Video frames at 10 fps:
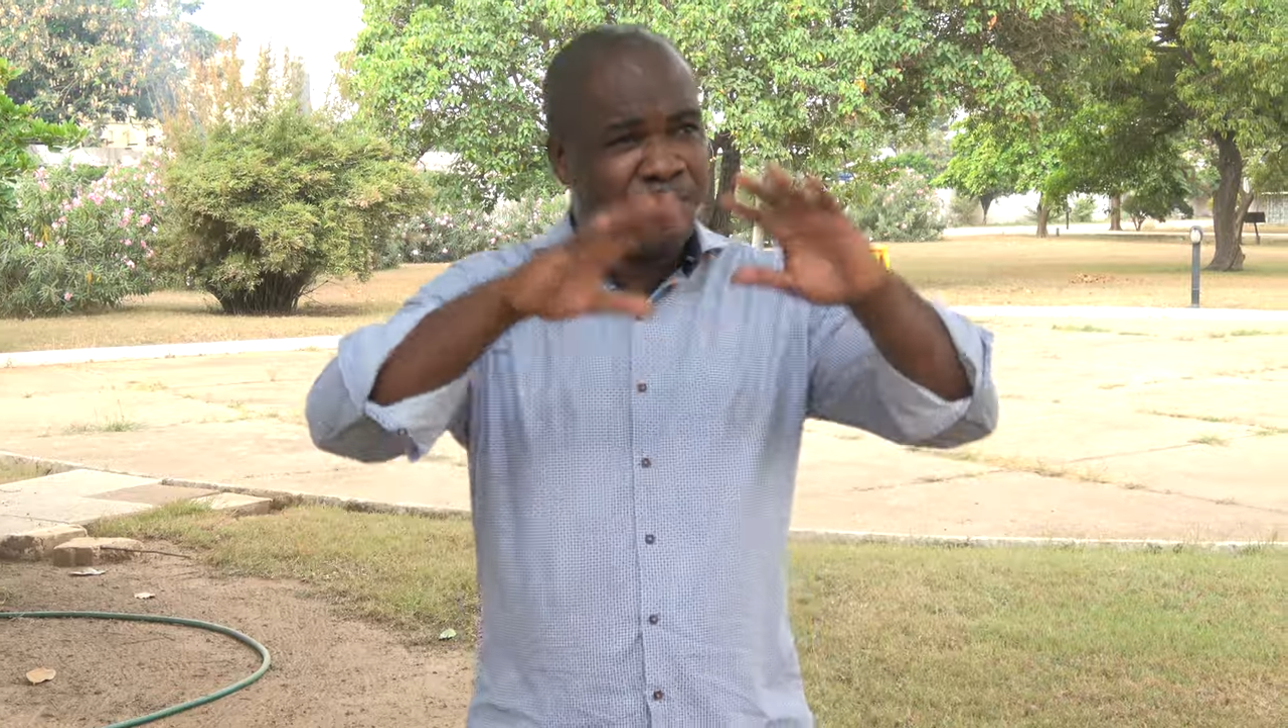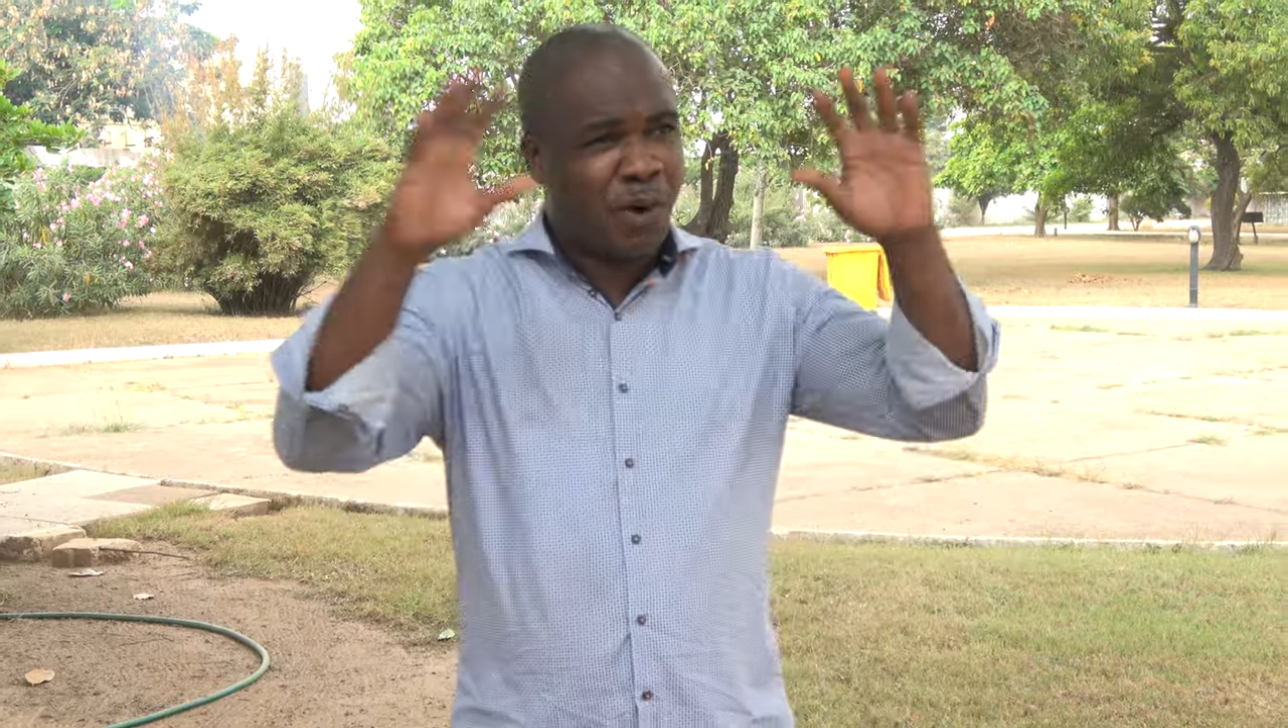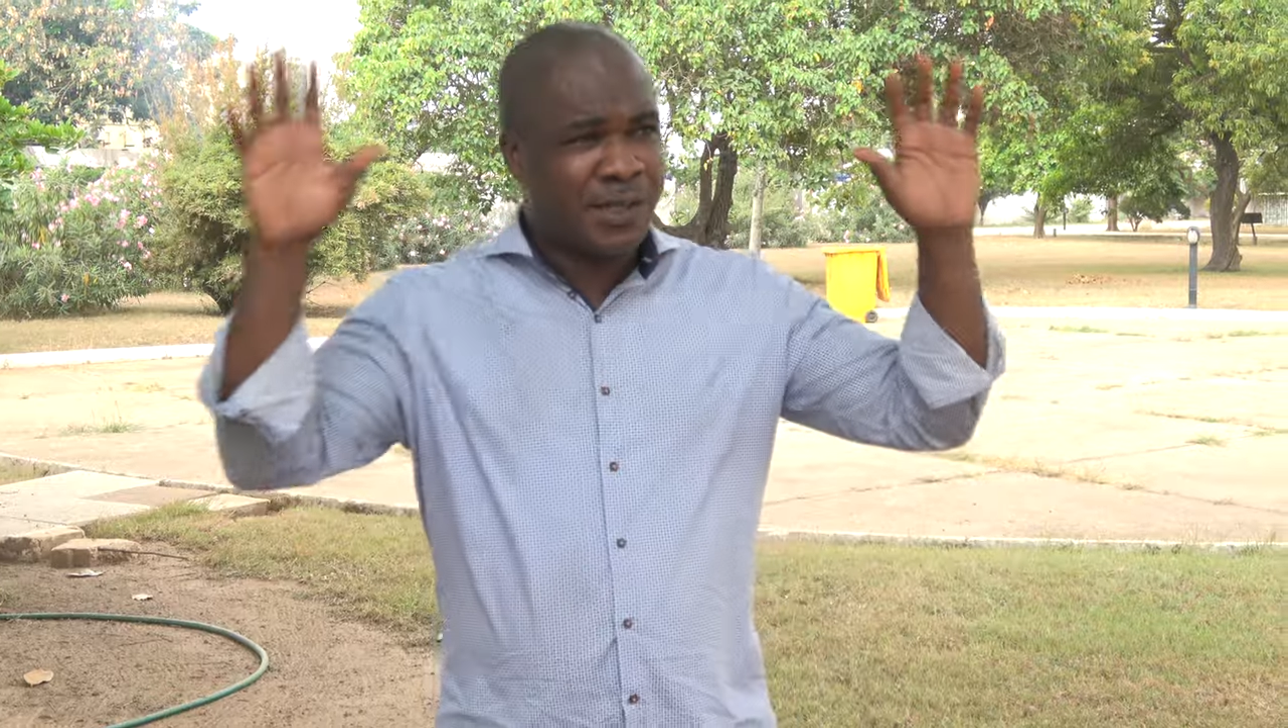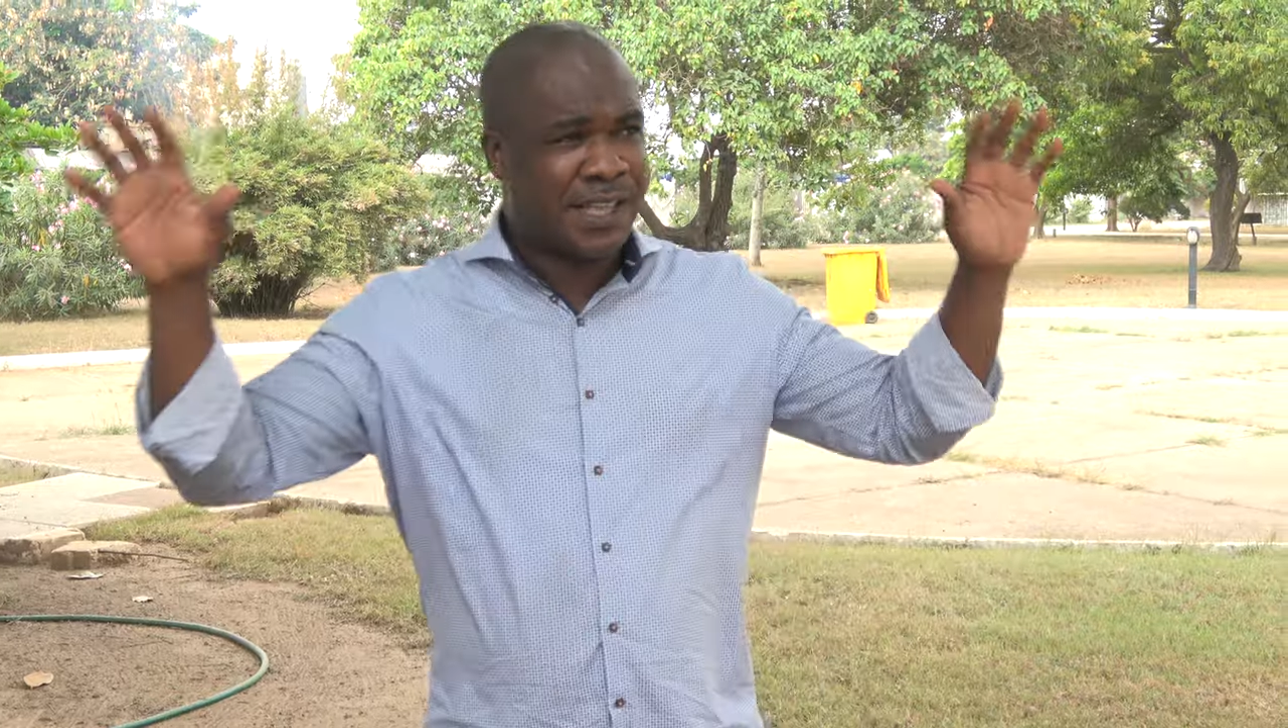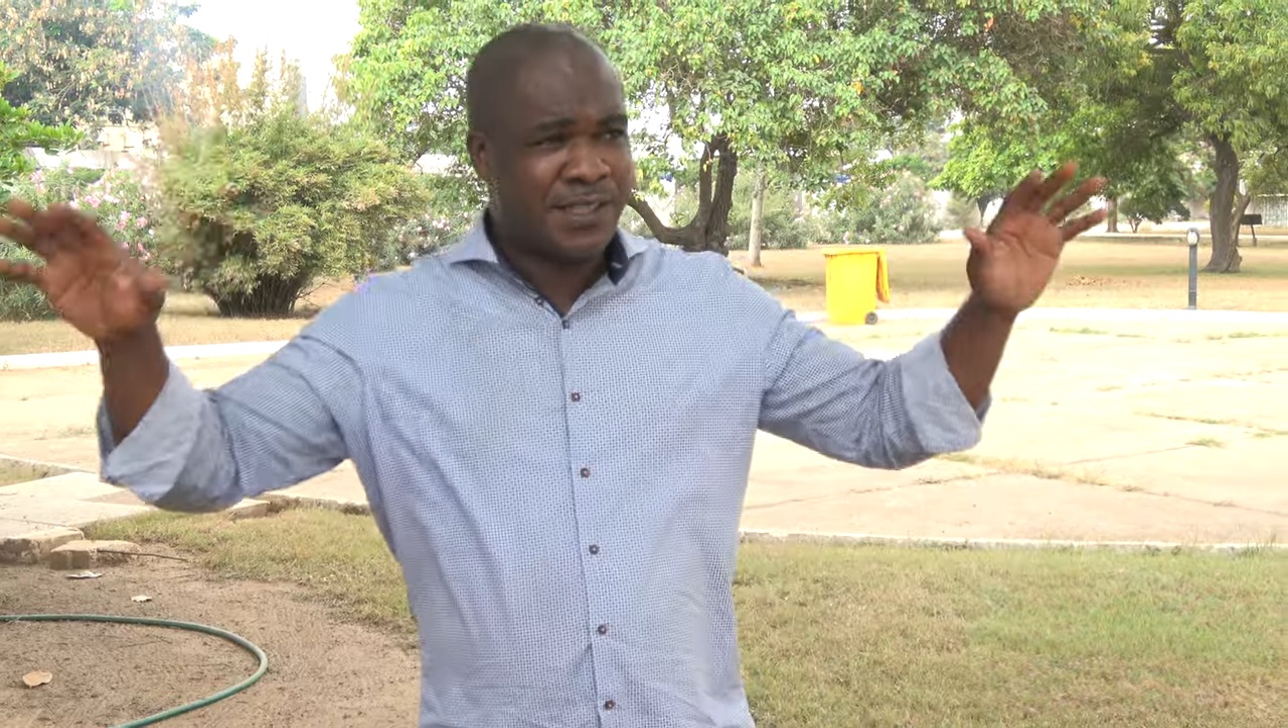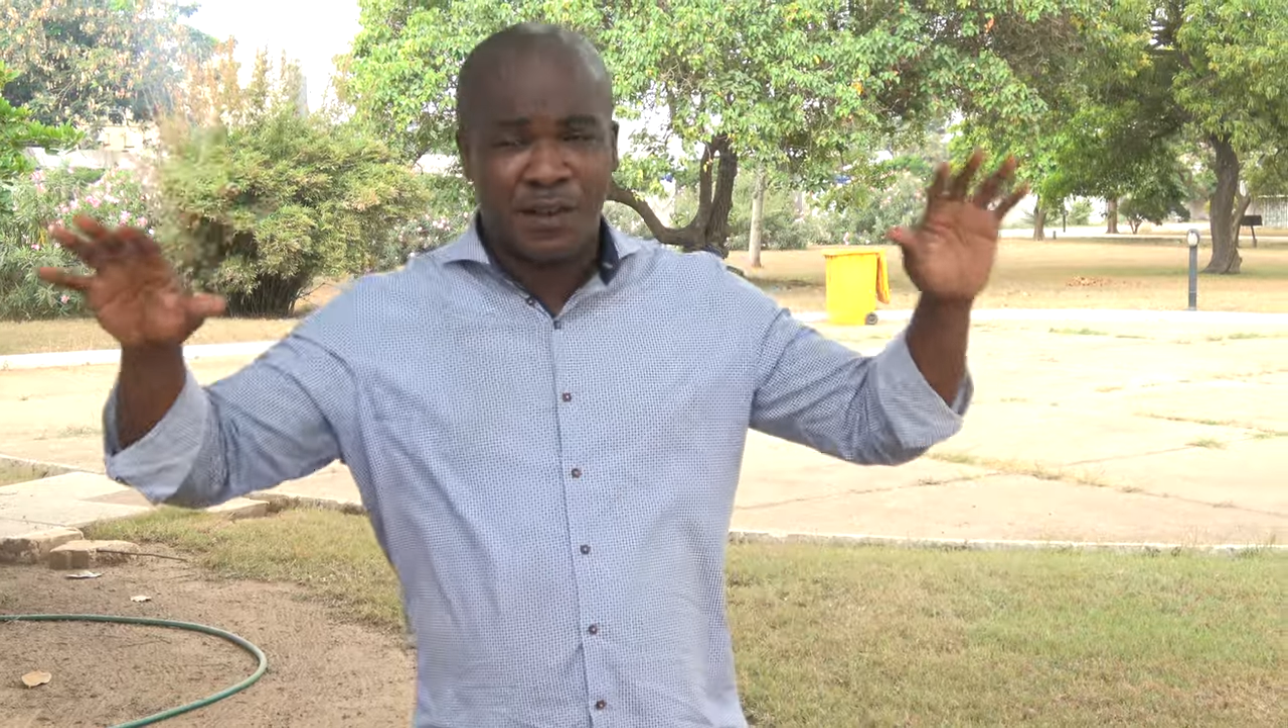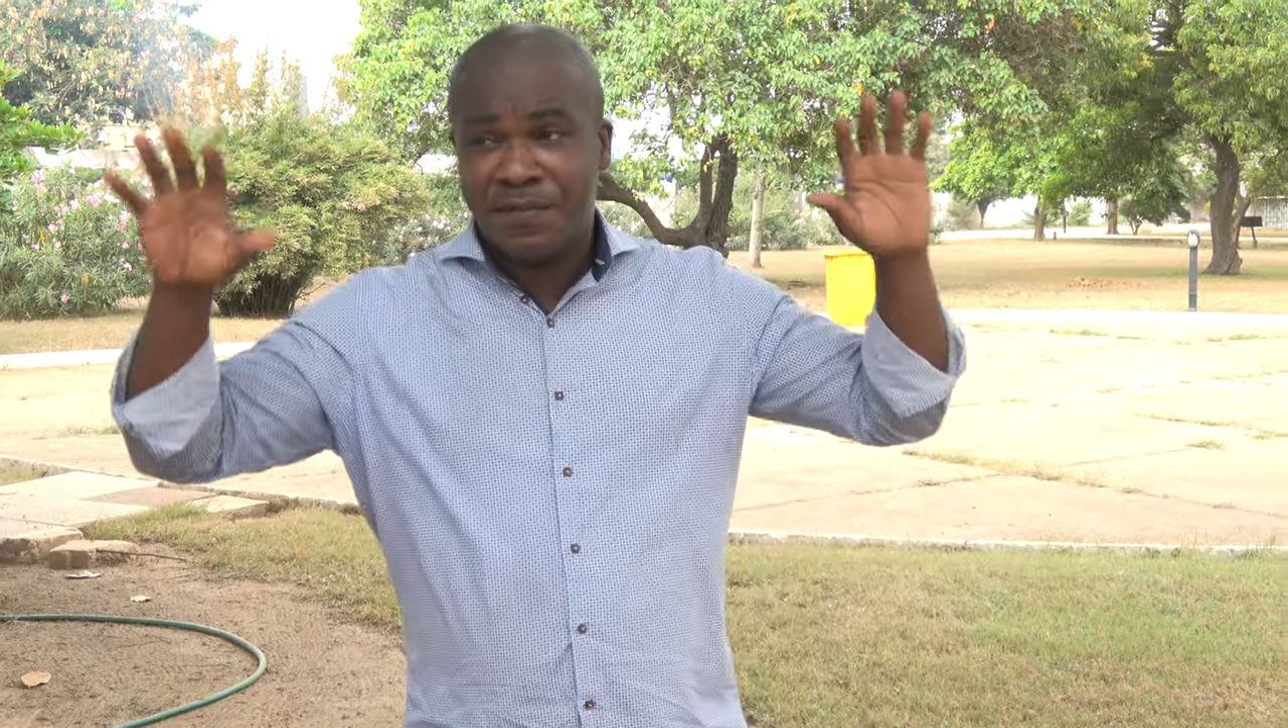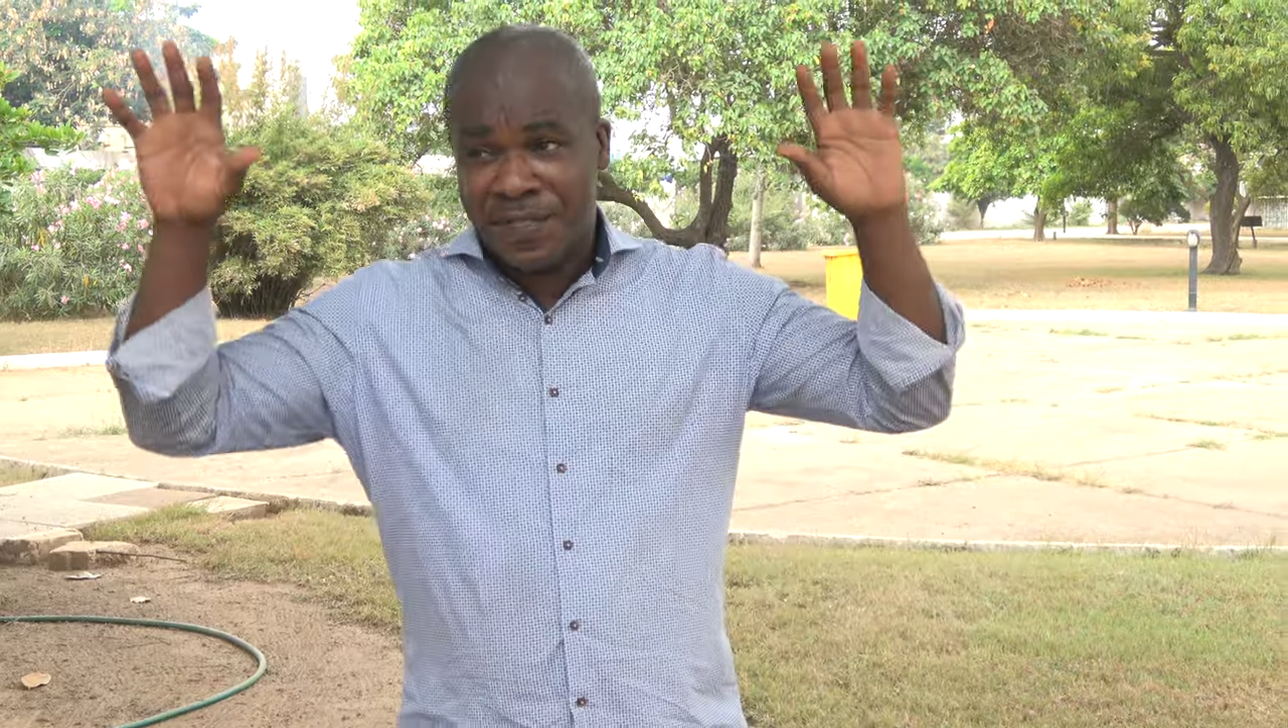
importance of